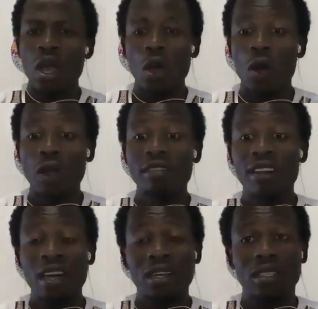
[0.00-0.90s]

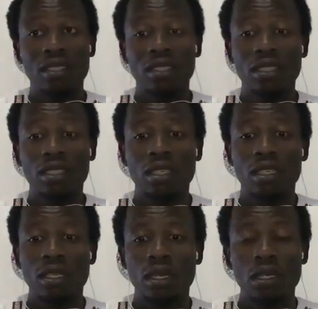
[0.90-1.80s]
However,
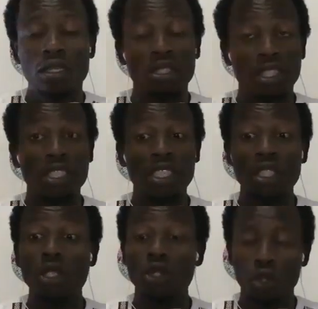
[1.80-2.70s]
teaching
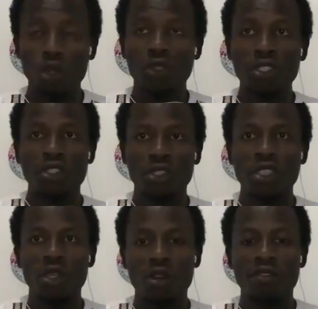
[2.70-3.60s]
the true
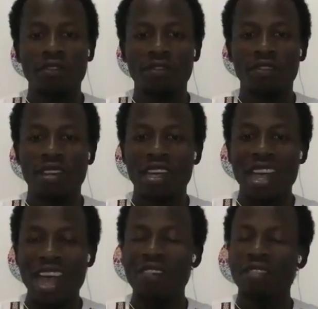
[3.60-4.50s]
history of
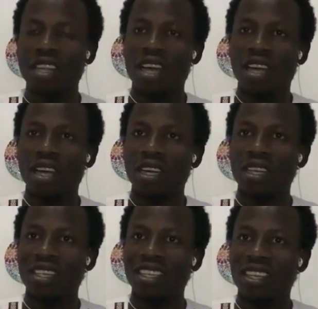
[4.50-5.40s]
Africa,
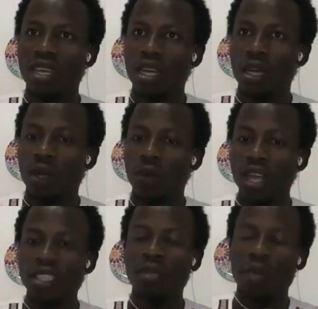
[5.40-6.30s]

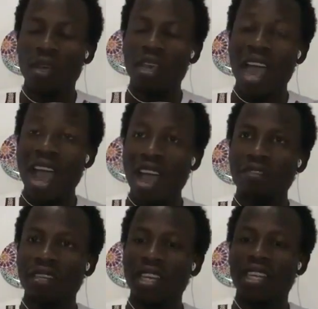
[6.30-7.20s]
written by
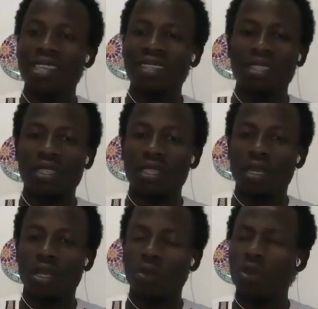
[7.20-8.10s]
African,
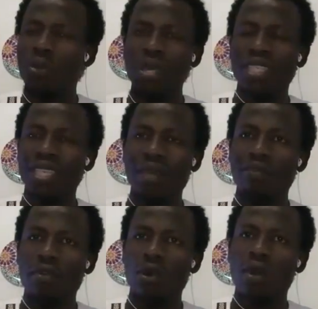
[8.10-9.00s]
will be a step
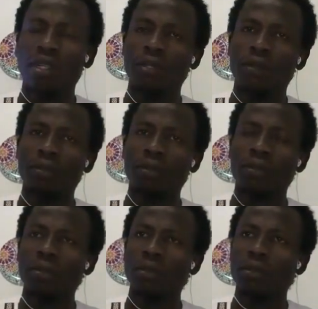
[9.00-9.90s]
forward.
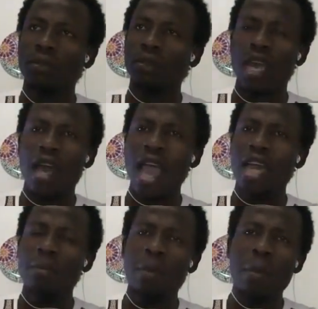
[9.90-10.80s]
I
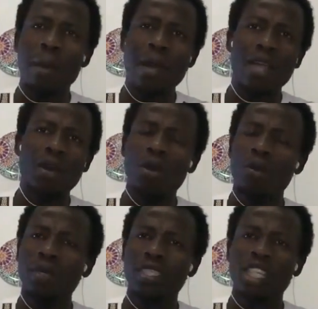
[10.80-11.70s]
remember back
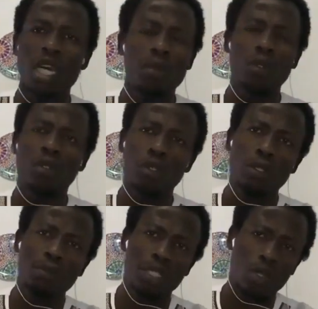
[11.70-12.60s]
home in
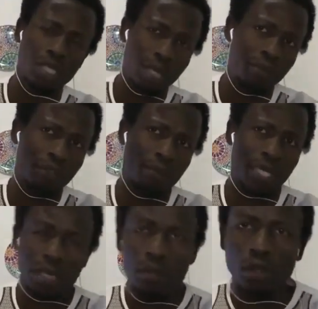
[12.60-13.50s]
Cameroon, because I'm from
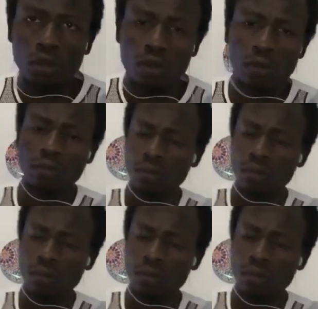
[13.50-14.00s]
Cameroon,